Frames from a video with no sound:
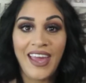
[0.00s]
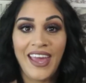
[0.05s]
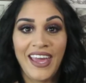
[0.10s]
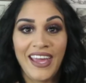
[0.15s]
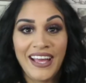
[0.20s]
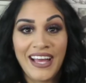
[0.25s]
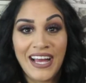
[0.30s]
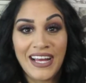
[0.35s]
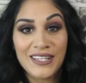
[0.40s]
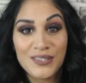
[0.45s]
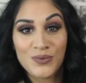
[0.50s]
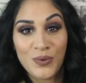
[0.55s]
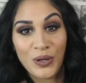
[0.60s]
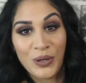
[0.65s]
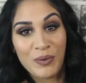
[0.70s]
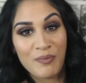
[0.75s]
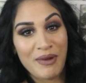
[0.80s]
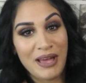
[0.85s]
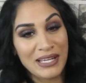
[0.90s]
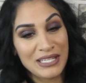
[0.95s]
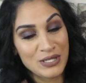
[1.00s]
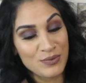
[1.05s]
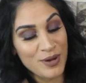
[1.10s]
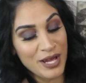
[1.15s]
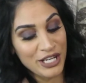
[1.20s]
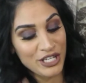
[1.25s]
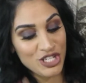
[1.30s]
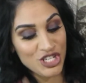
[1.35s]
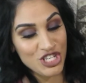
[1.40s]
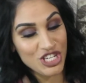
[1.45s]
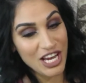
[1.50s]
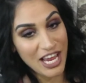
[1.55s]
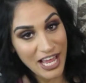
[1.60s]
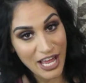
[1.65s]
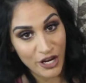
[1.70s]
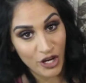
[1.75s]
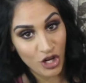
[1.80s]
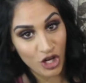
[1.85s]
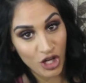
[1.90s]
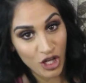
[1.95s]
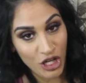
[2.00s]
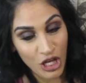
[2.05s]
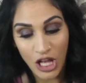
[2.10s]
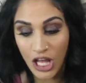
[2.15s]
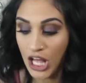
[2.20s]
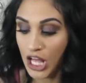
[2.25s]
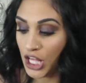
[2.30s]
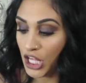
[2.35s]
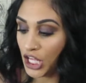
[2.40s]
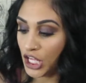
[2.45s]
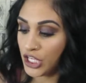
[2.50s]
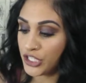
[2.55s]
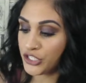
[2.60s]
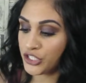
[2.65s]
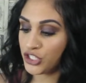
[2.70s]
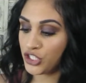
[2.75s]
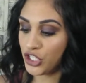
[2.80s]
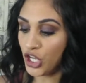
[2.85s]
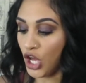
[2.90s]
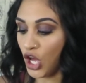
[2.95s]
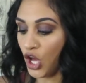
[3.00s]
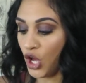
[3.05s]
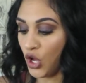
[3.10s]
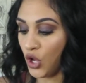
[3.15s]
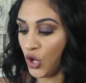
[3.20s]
Hey guys, welcome back to my channel. So,